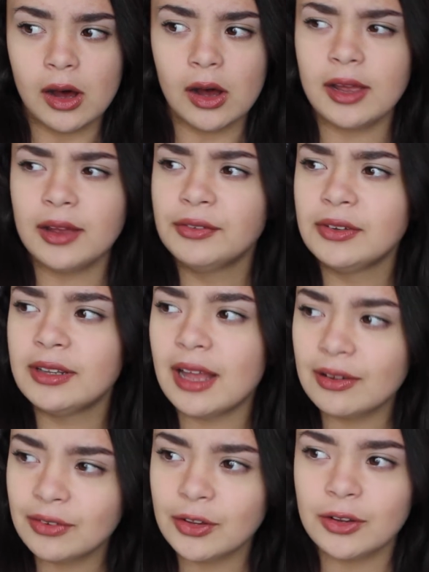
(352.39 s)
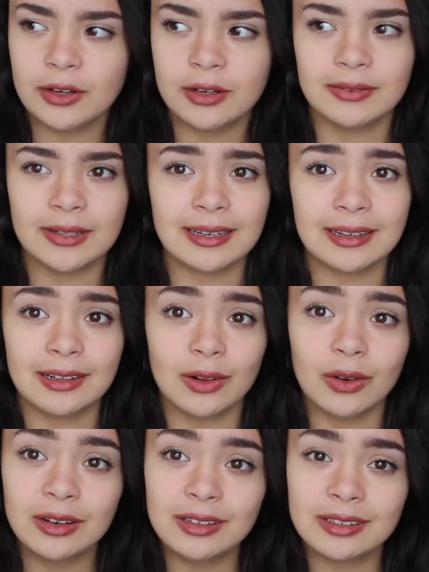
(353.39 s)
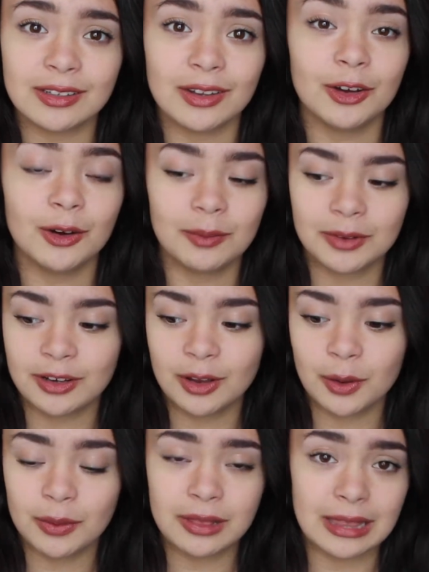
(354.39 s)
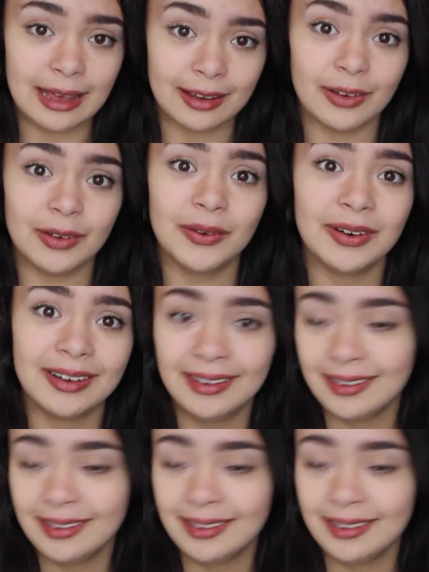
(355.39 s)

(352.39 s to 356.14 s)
I have never heard of Lincoln Logs, so I'm gonna go with Lego.